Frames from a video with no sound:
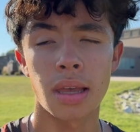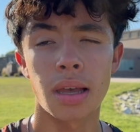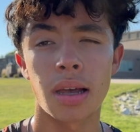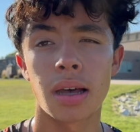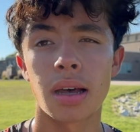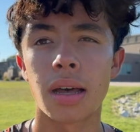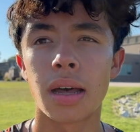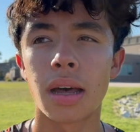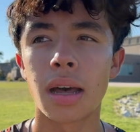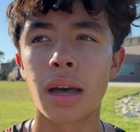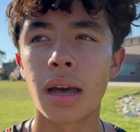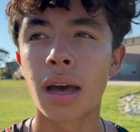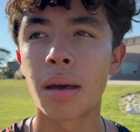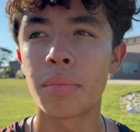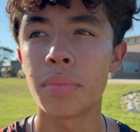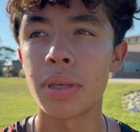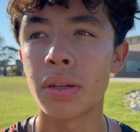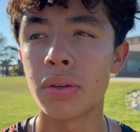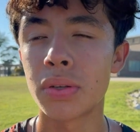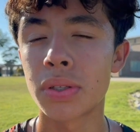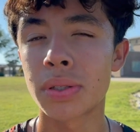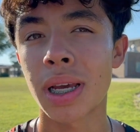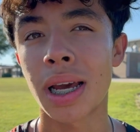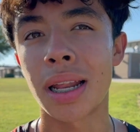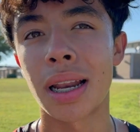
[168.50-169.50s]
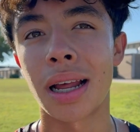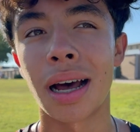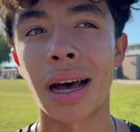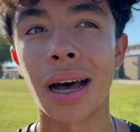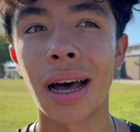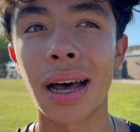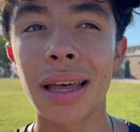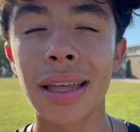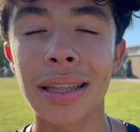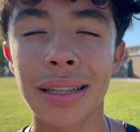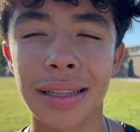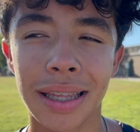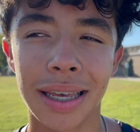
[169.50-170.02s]
I mean, it was kind of
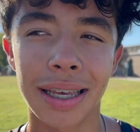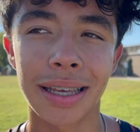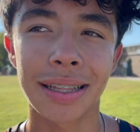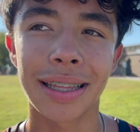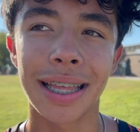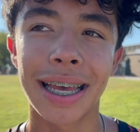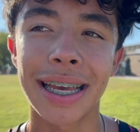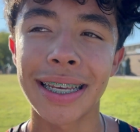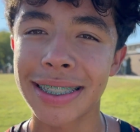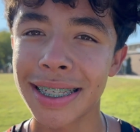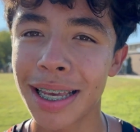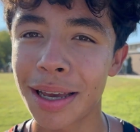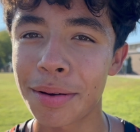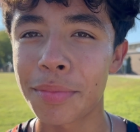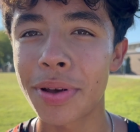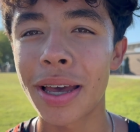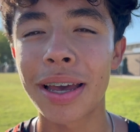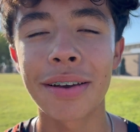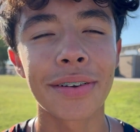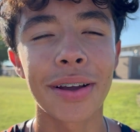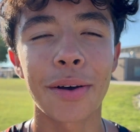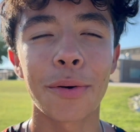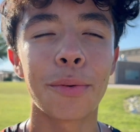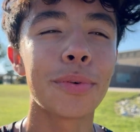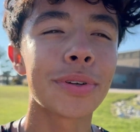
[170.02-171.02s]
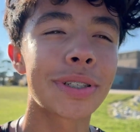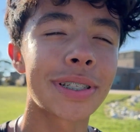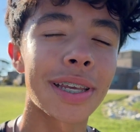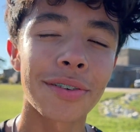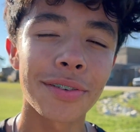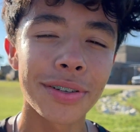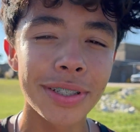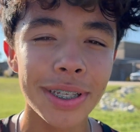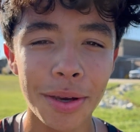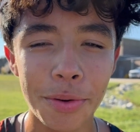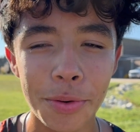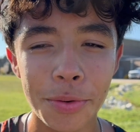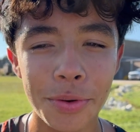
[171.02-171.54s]
hot. Like last time, almost
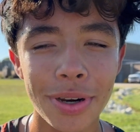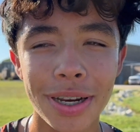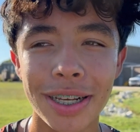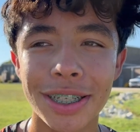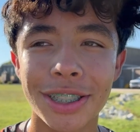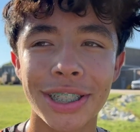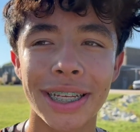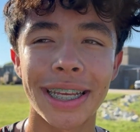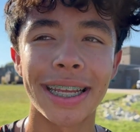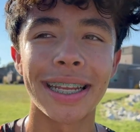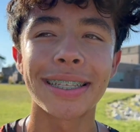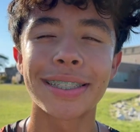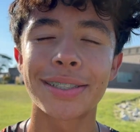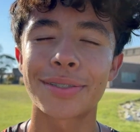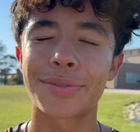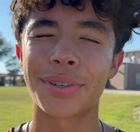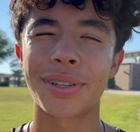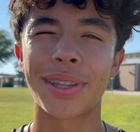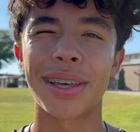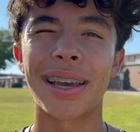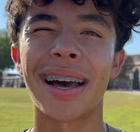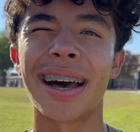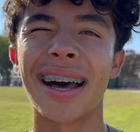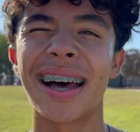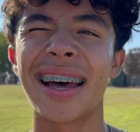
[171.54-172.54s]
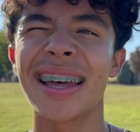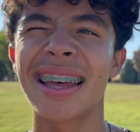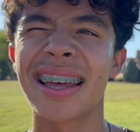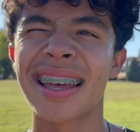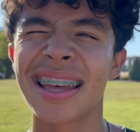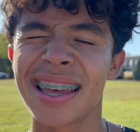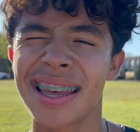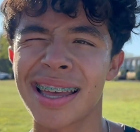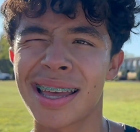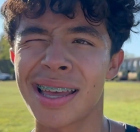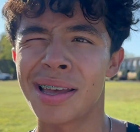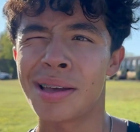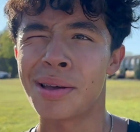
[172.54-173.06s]
every time we run at Shan, it's really hot.
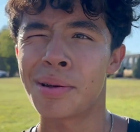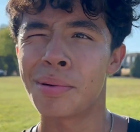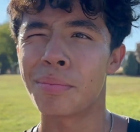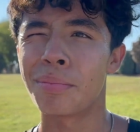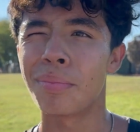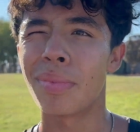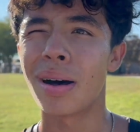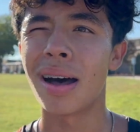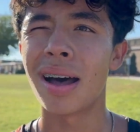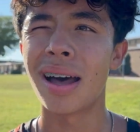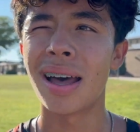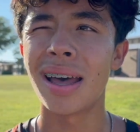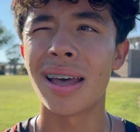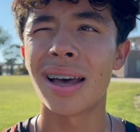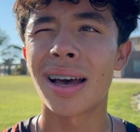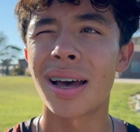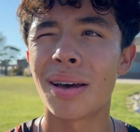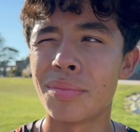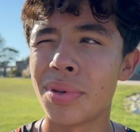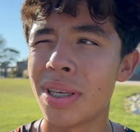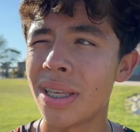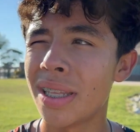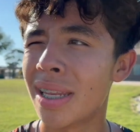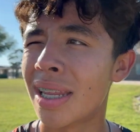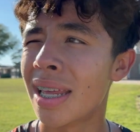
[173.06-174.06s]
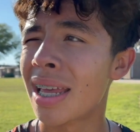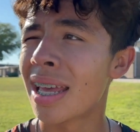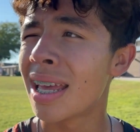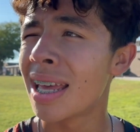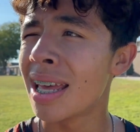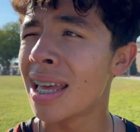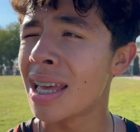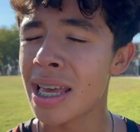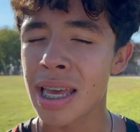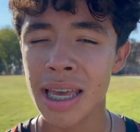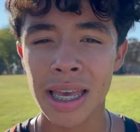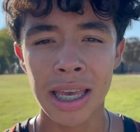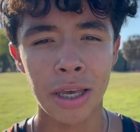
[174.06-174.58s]
But I mean,
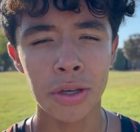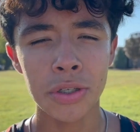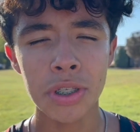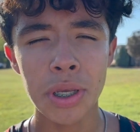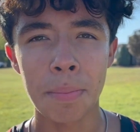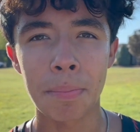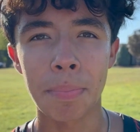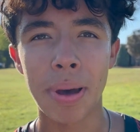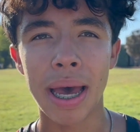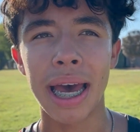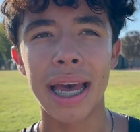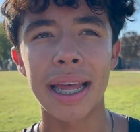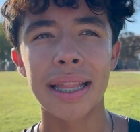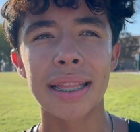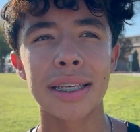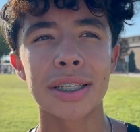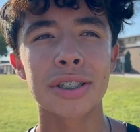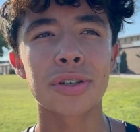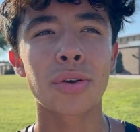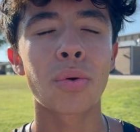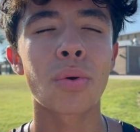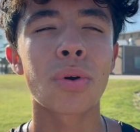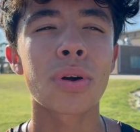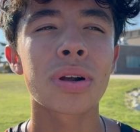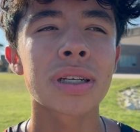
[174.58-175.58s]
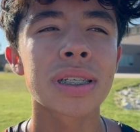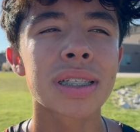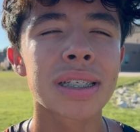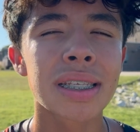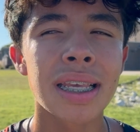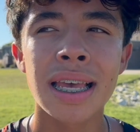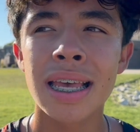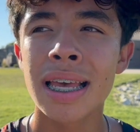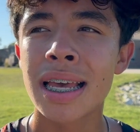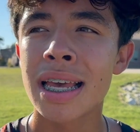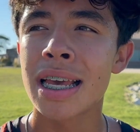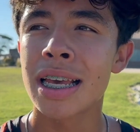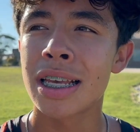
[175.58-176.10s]
it wasn't bad. This course
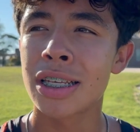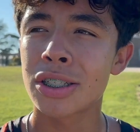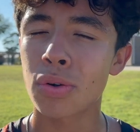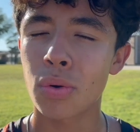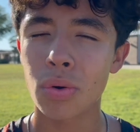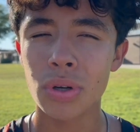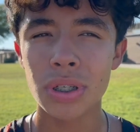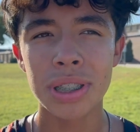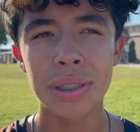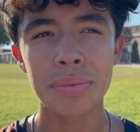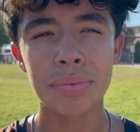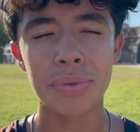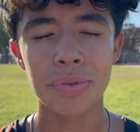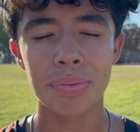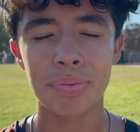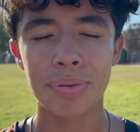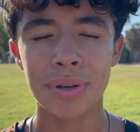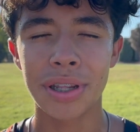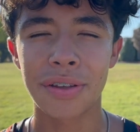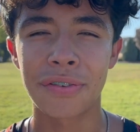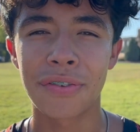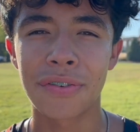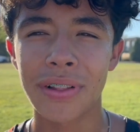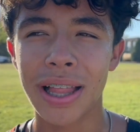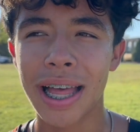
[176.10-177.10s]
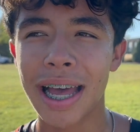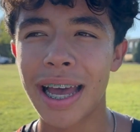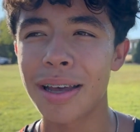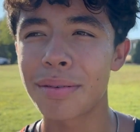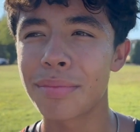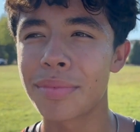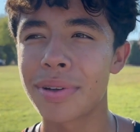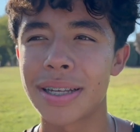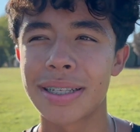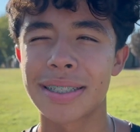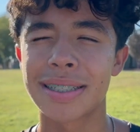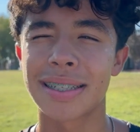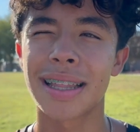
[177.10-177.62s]
seems pretty flat,
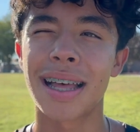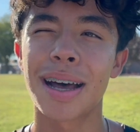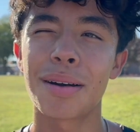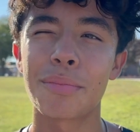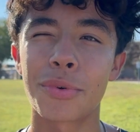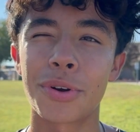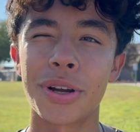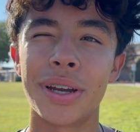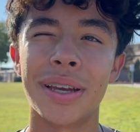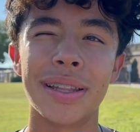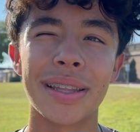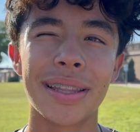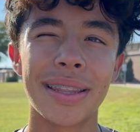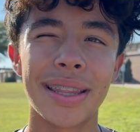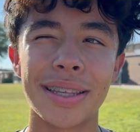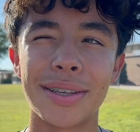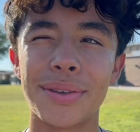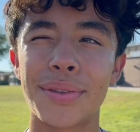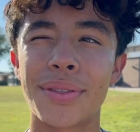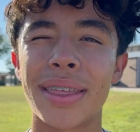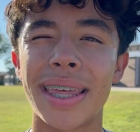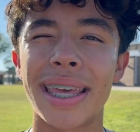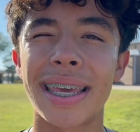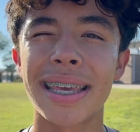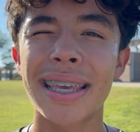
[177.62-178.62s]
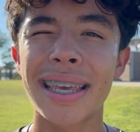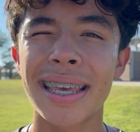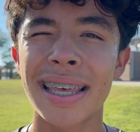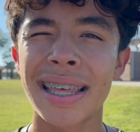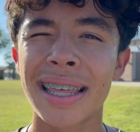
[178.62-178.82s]
but it's a lot more hilly than you think.